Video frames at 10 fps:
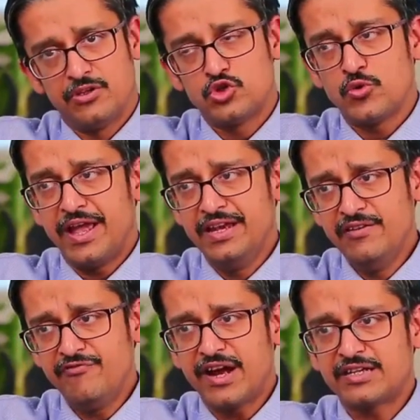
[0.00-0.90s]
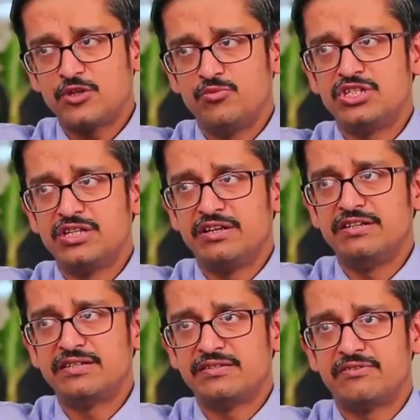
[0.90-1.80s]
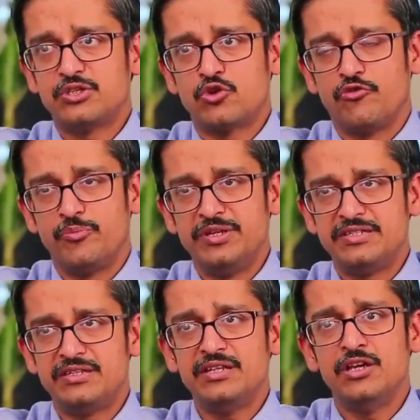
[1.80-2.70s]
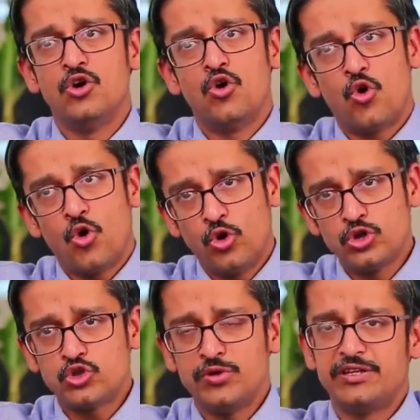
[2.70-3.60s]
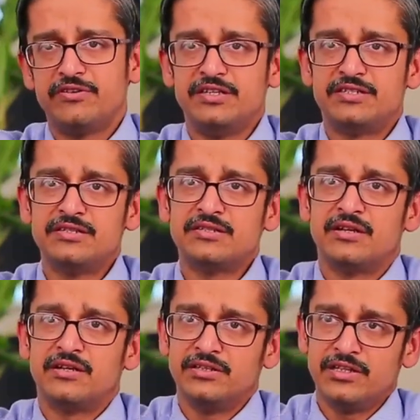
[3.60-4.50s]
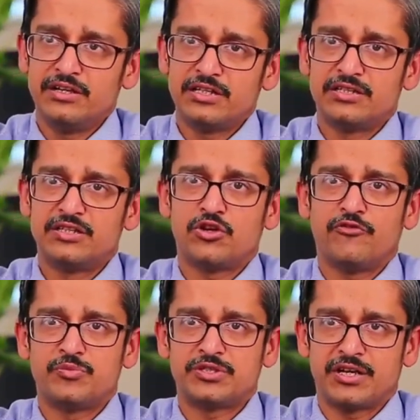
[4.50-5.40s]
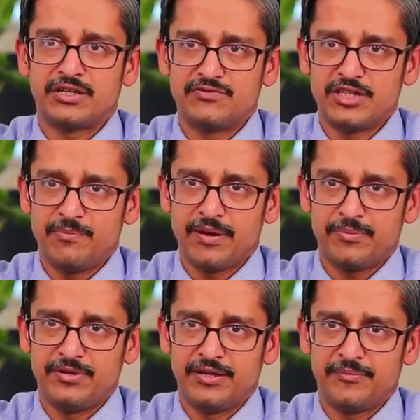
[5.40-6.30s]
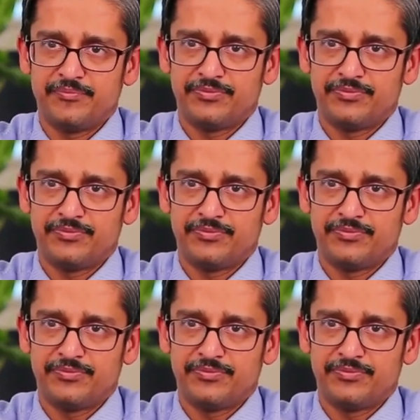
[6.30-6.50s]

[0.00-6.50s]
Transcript: So any factor which increases the risk of obesity also increases the risk of obstructive sleep apnea.